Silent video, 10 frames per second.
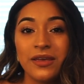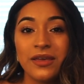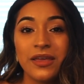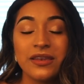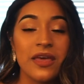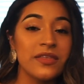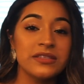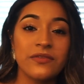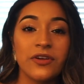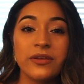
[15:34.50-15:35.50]

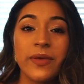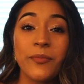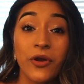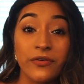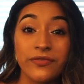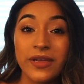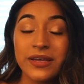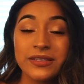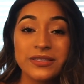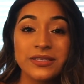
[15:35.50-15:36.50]
Nothing's ever gonna be
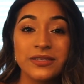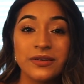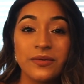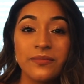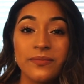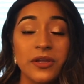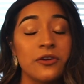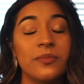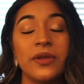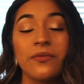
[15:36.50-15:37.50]
perfect, but
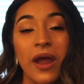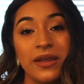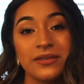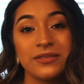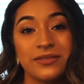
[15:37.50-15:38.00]
it'll be right.